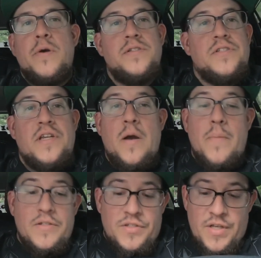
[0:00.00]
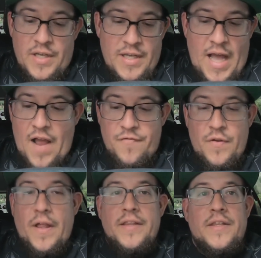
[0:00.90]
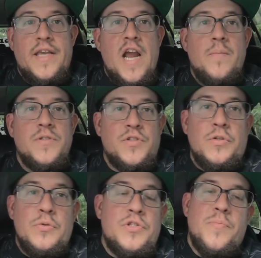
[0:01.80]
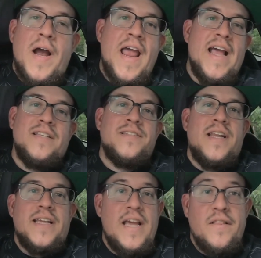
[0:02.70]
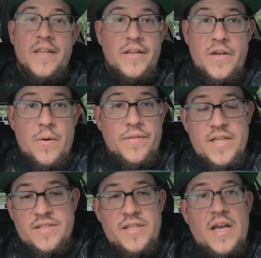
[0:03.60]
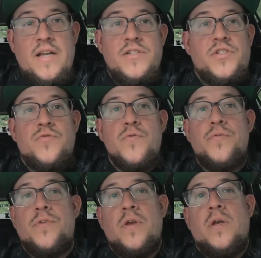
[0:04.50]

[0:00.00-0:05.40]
I said how much I feel like the camera's glued to my hands and I can't let it go, and that's the honest truth.